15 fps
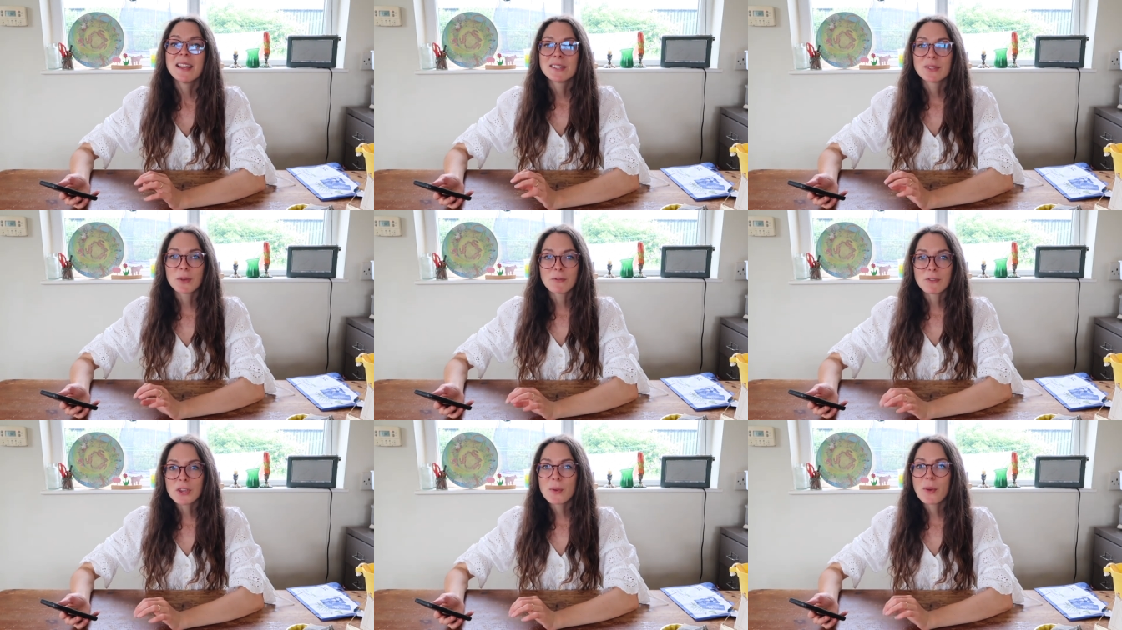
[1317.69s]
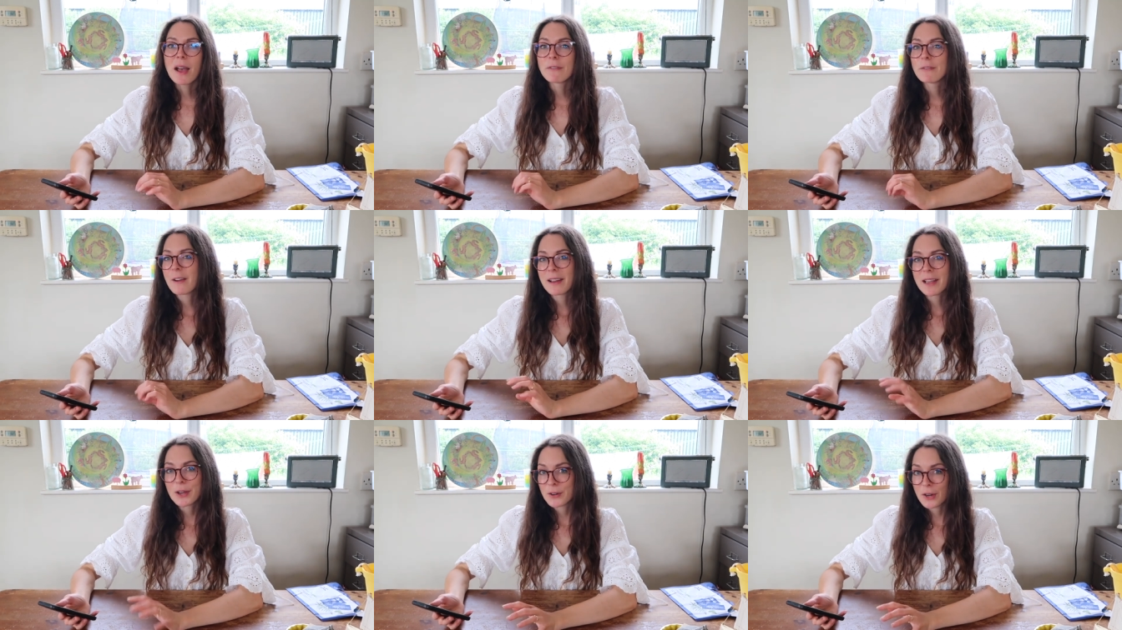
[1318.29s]
So if you have
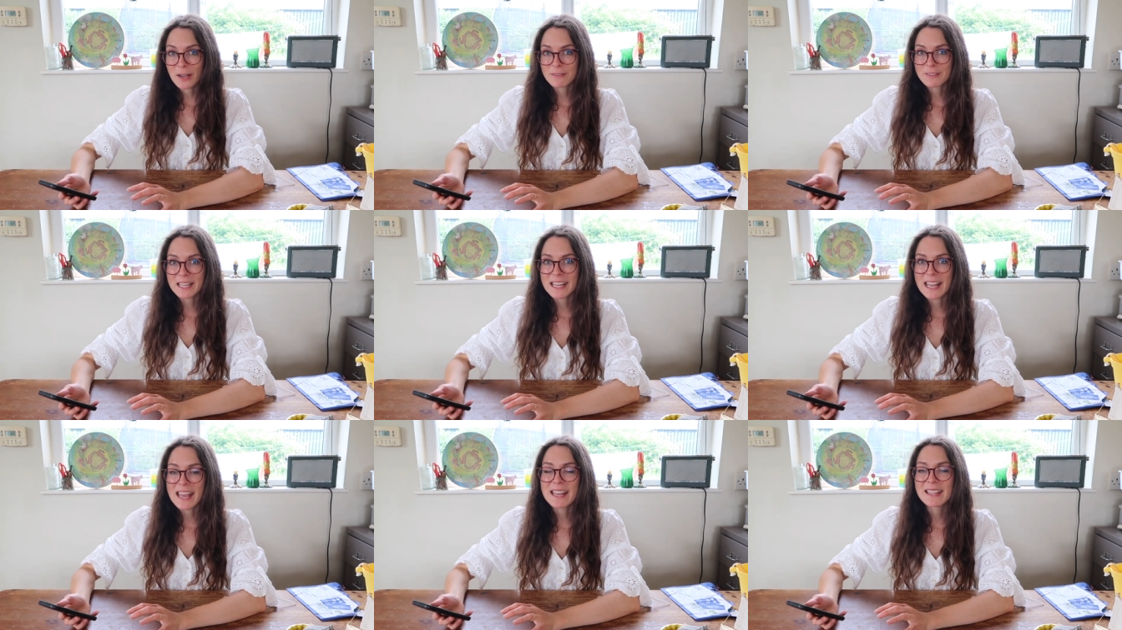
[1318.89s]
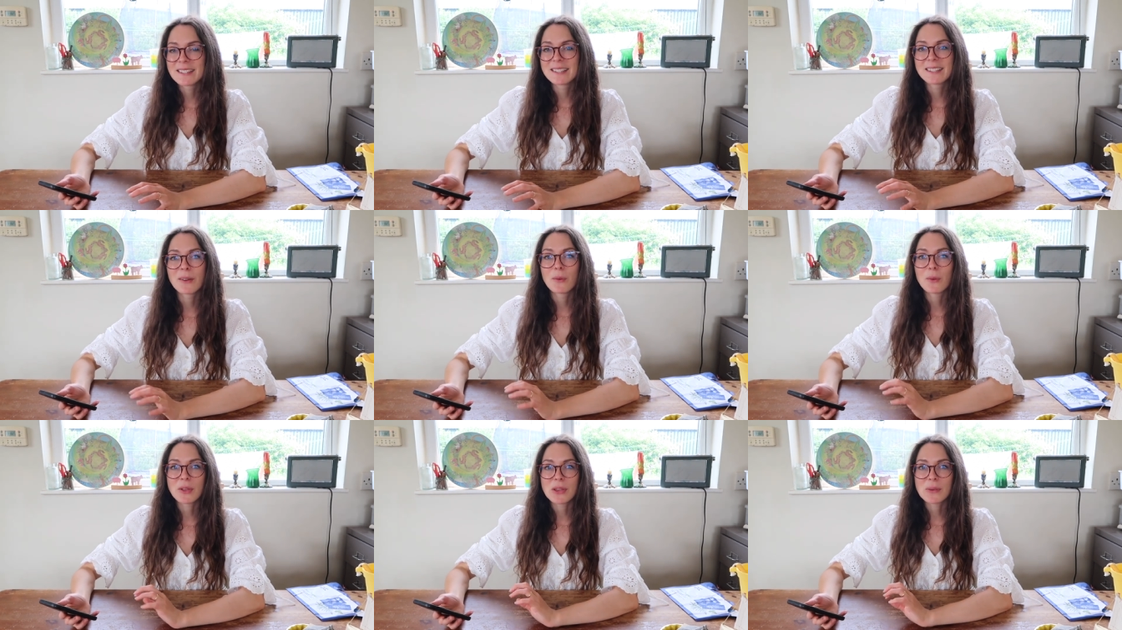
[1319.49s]
very crafty kids
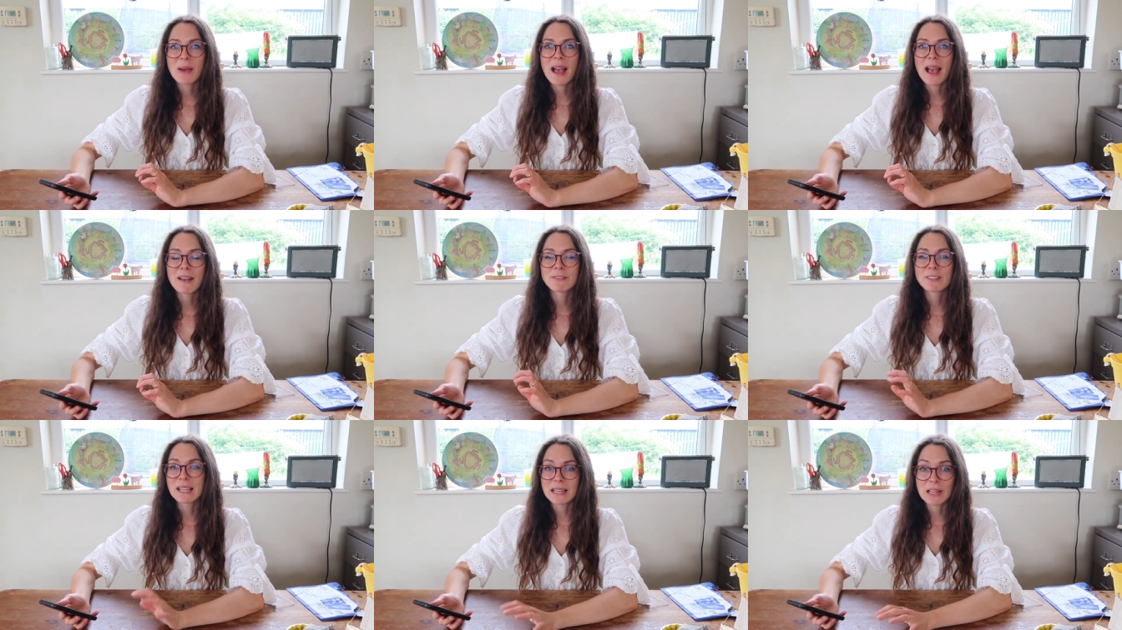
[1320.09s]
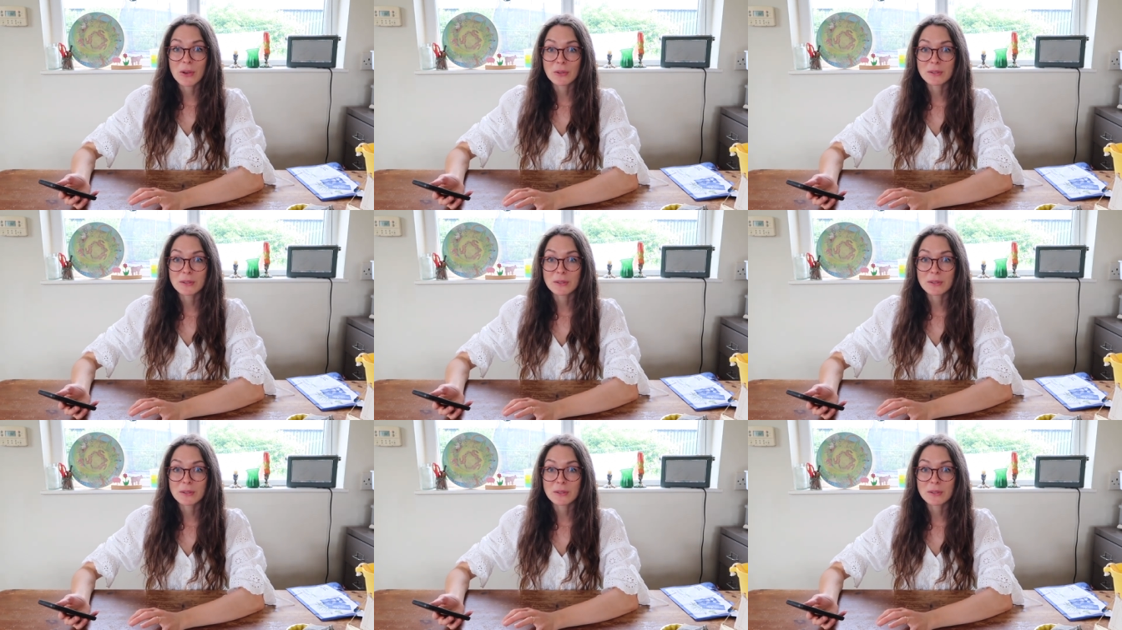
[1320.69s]
or you have slightly